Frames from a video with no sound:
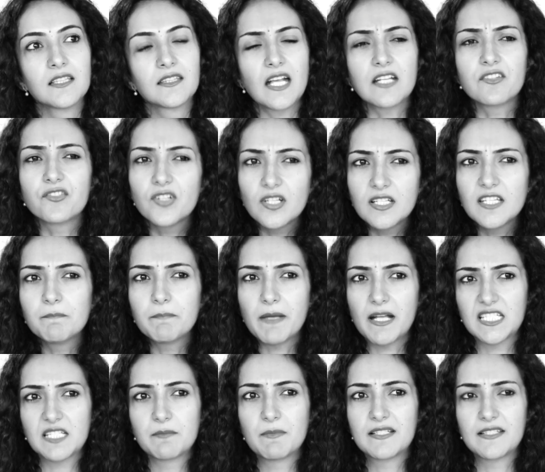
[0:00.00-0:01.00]
That really
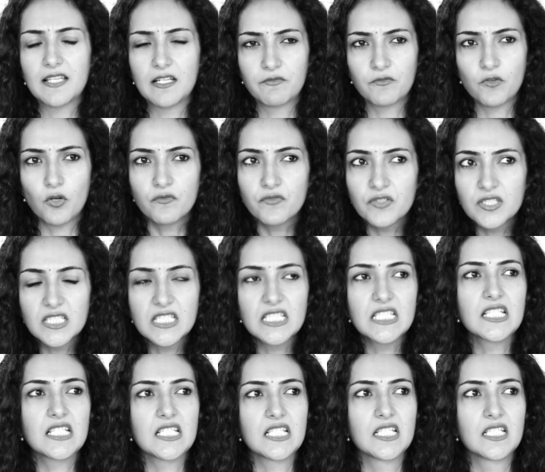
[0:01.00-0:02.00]
impacted my
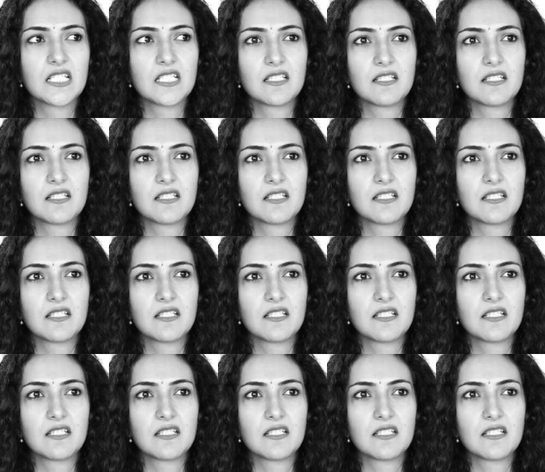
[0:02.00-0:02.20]
self-confidence,